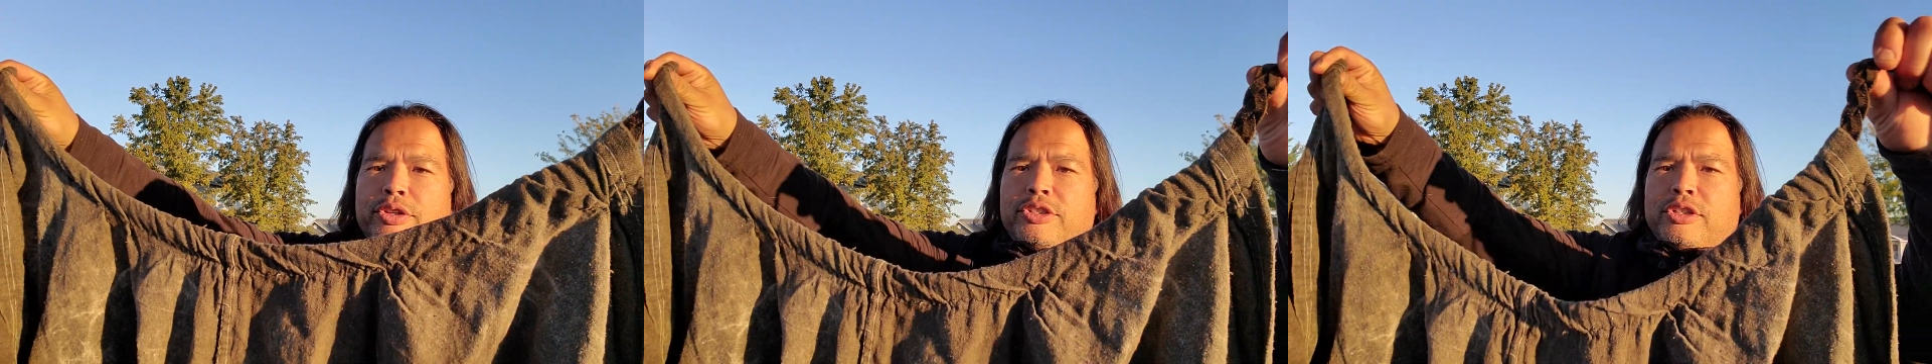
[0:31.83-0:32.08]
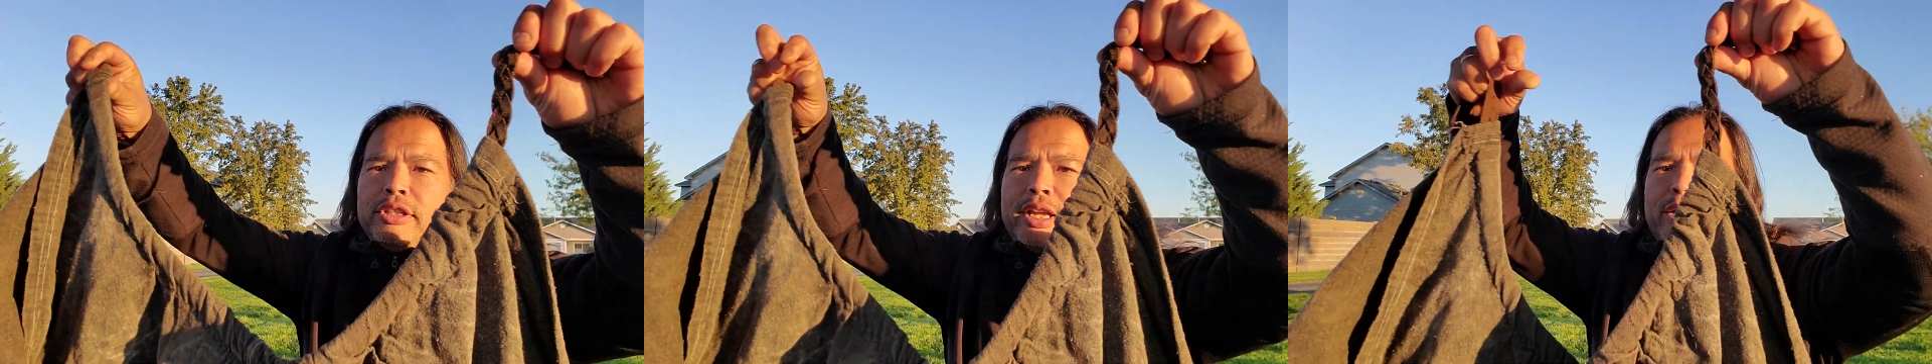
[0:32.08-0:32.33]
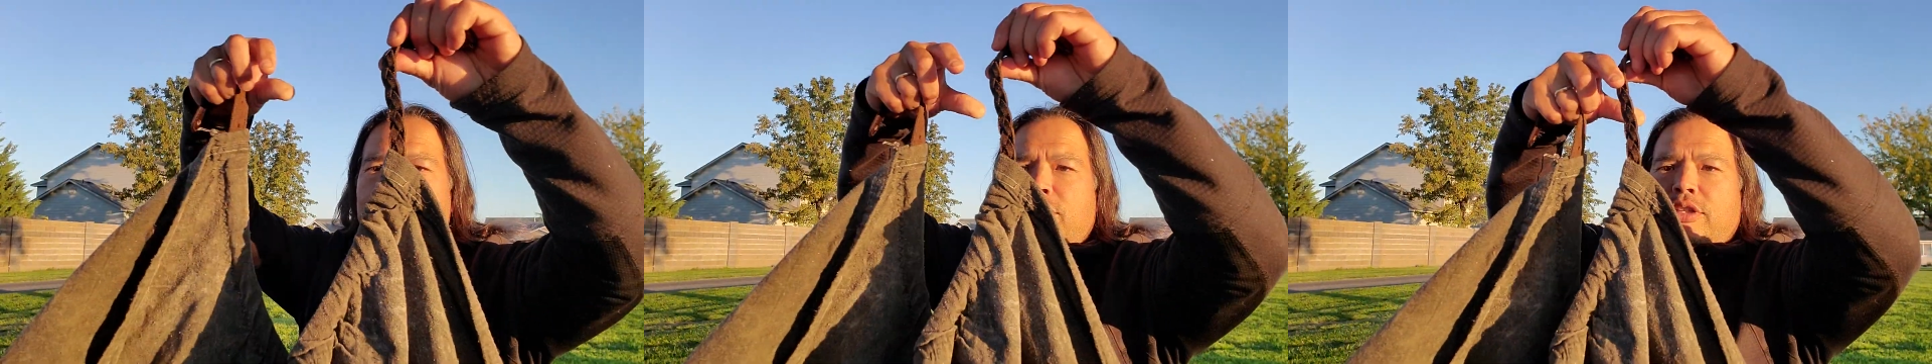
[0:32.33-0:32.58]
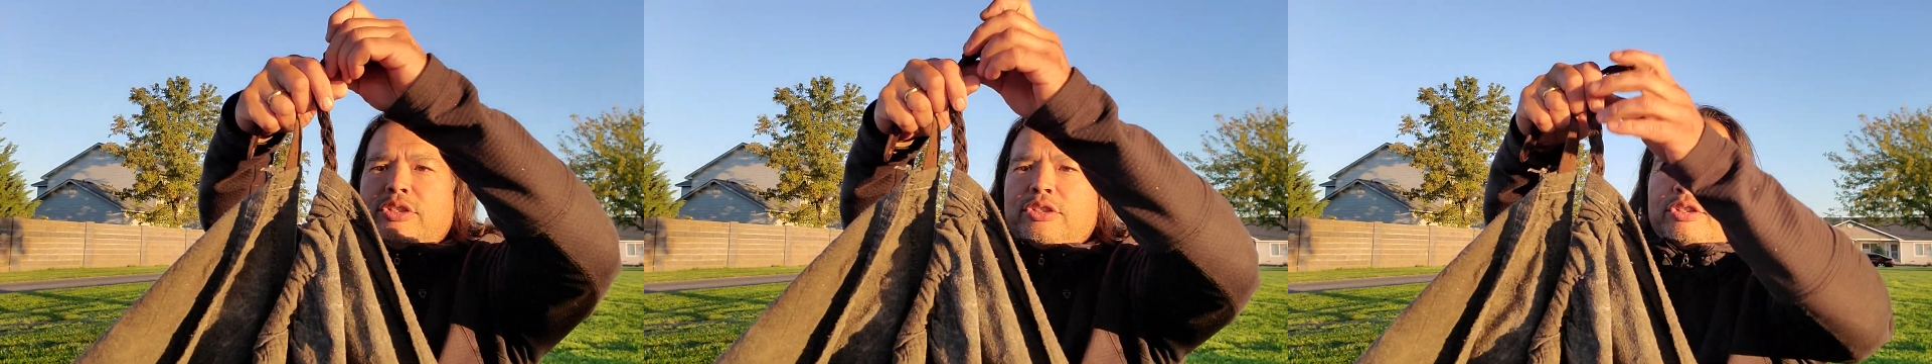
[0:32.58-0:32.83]
this allows
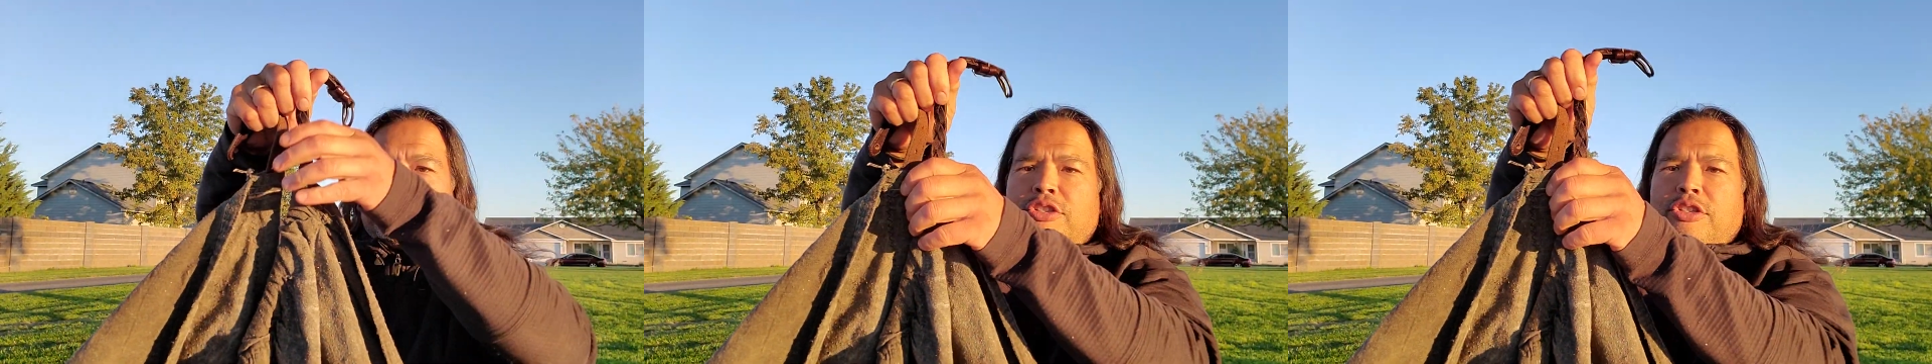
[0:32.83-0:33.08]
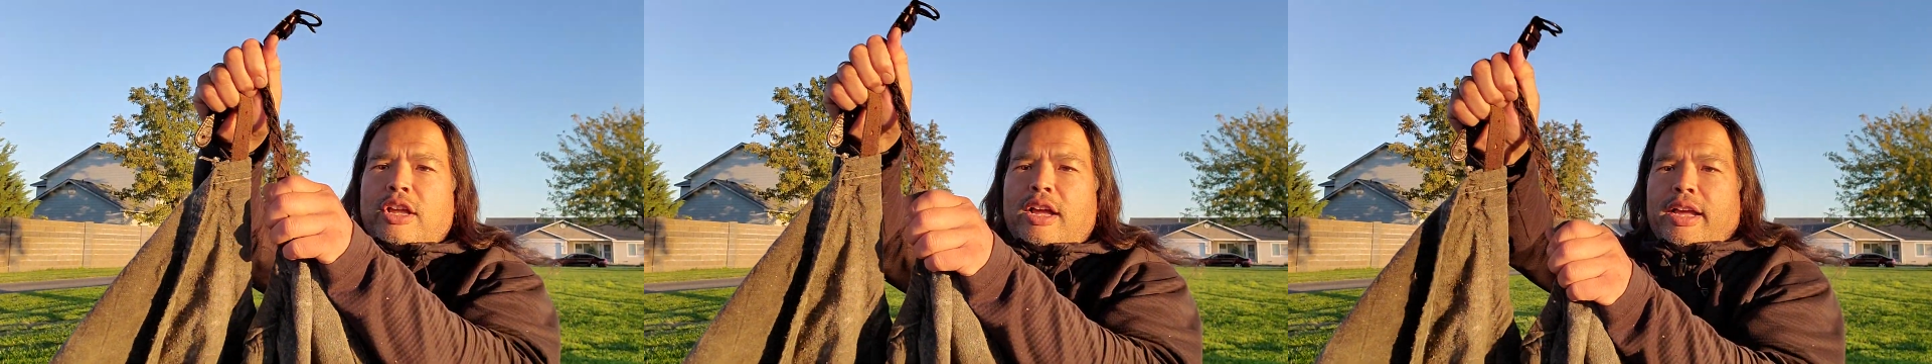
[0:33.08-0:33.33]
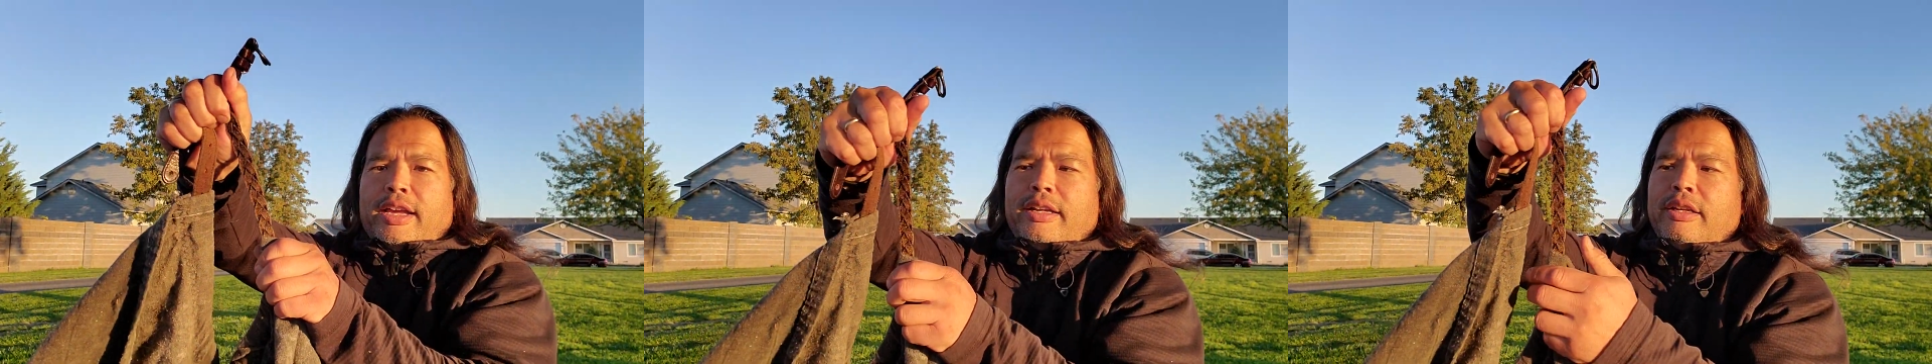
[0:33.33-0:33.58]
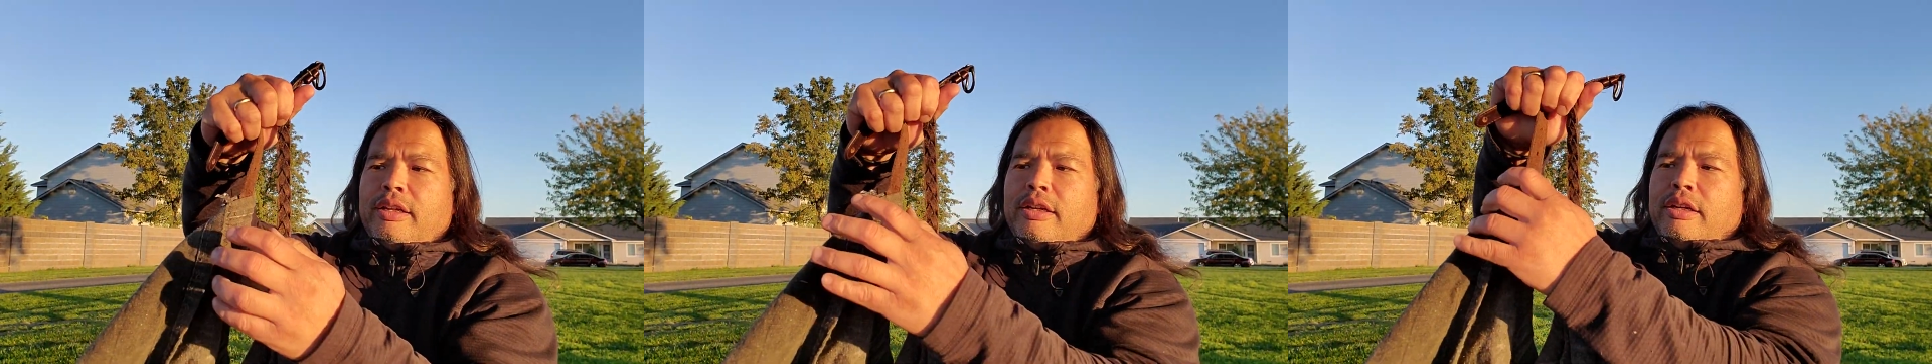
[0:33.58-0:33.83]
this to
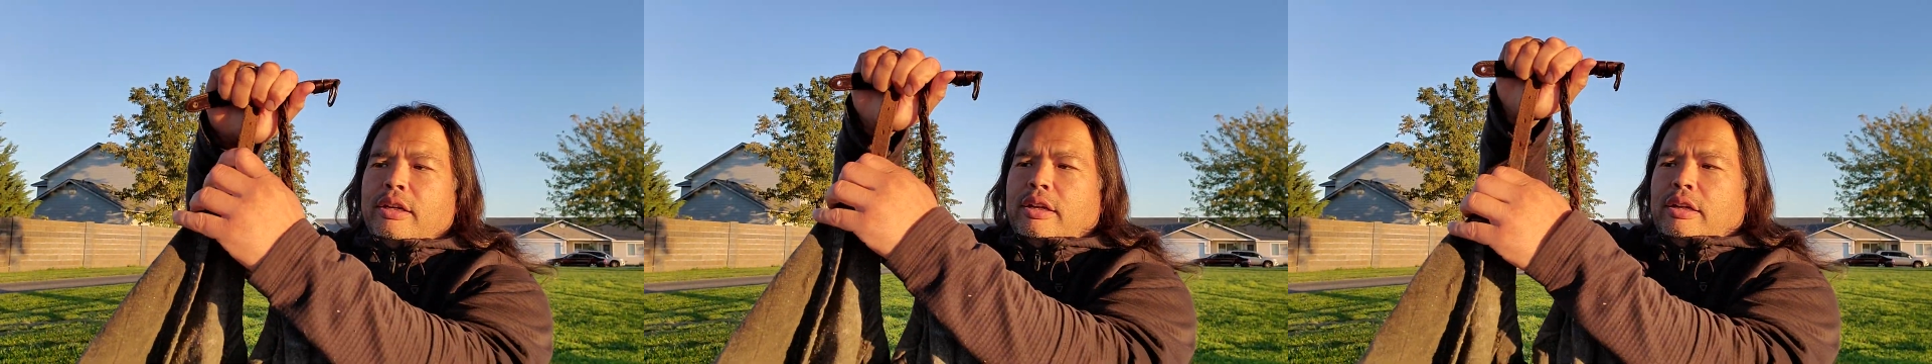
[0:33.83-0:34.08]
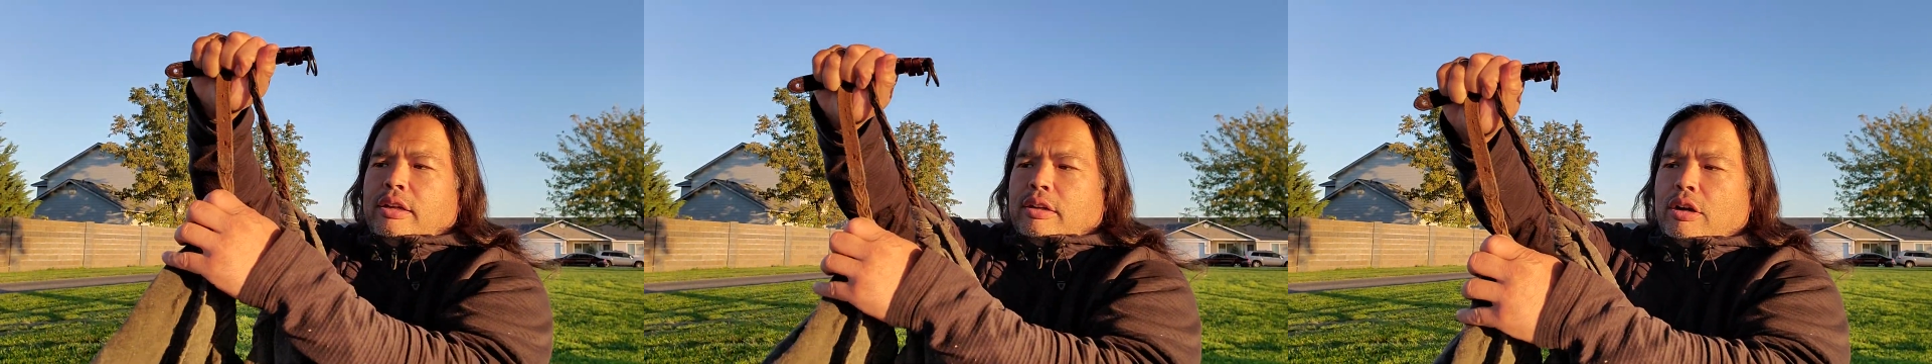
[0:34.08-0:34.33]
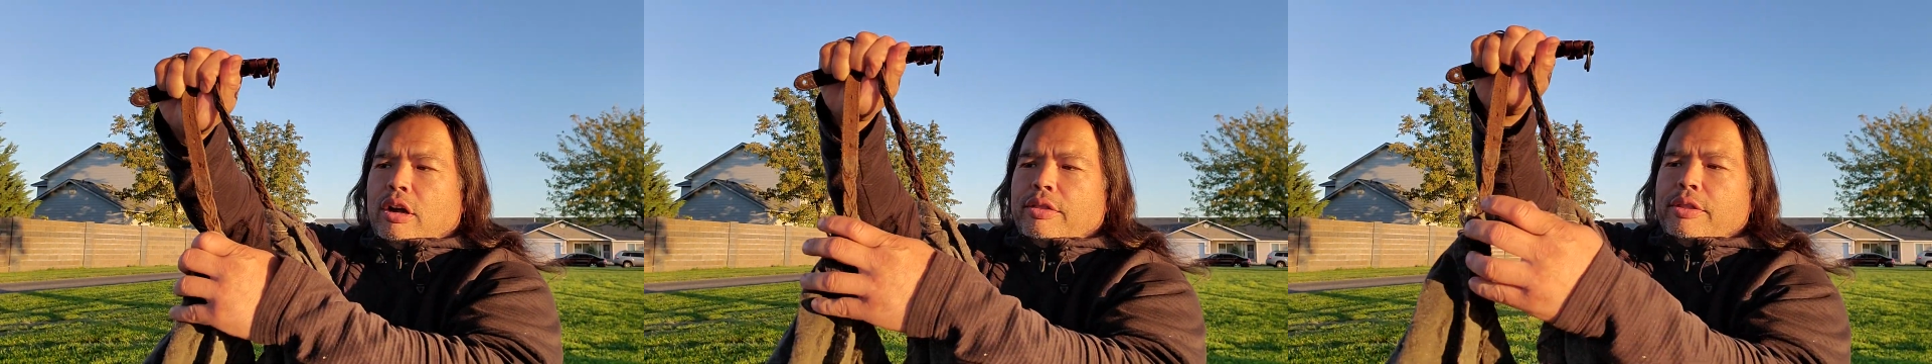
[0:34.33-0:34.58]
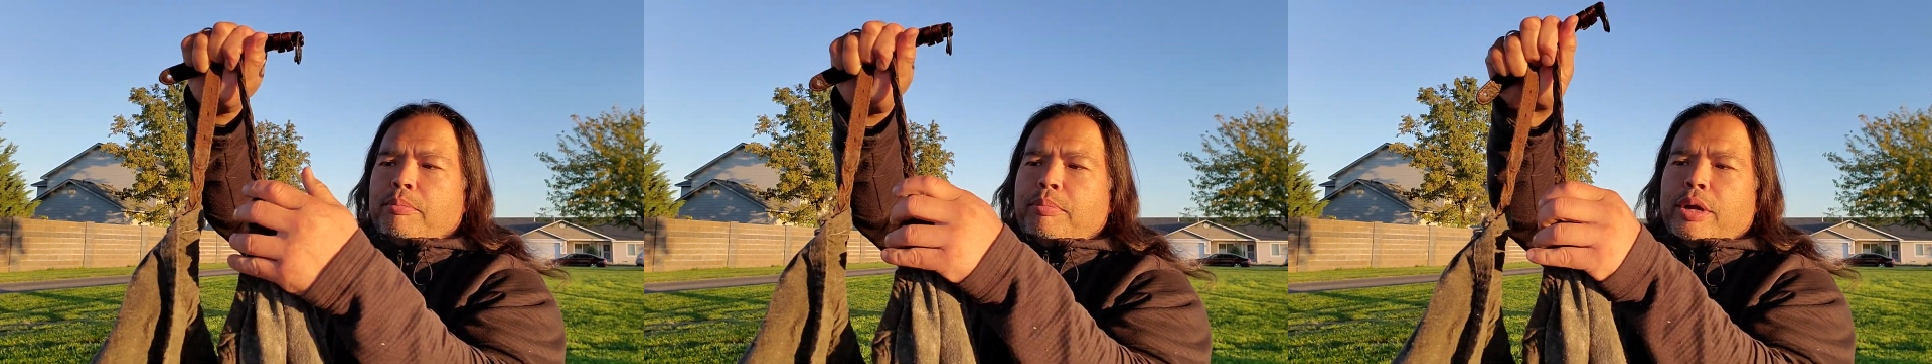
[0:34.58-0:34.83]
slide on
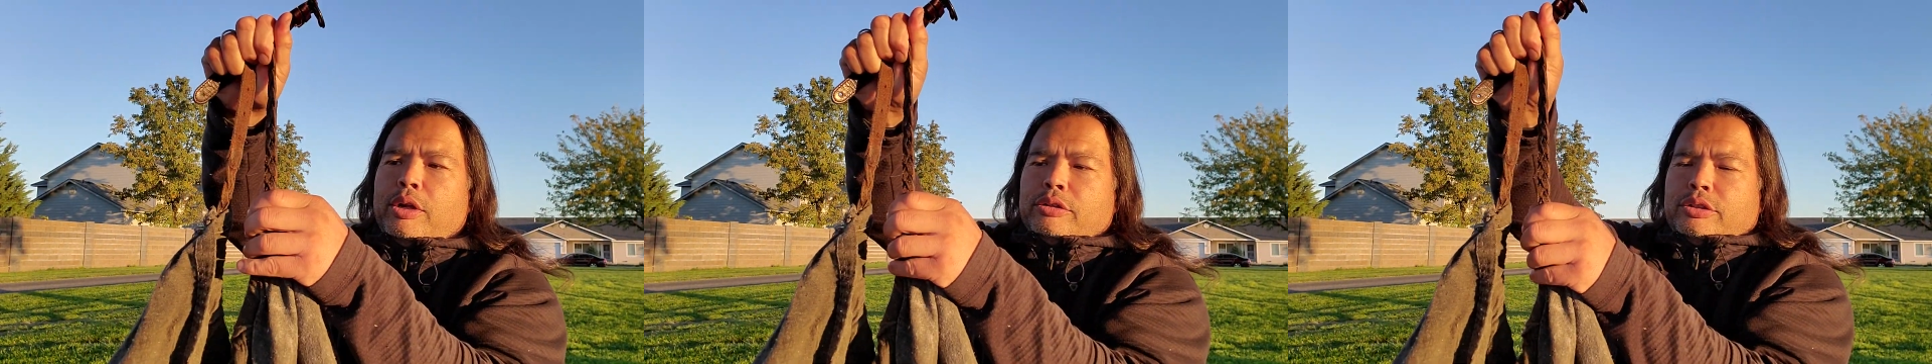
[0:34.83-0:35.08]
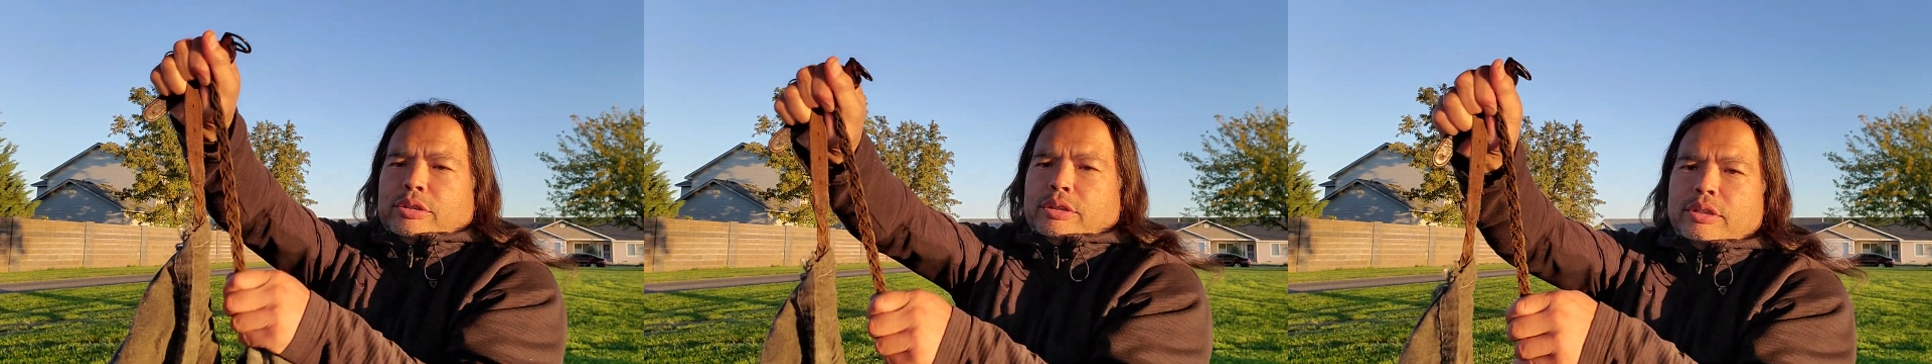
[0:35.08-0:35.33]
the belt,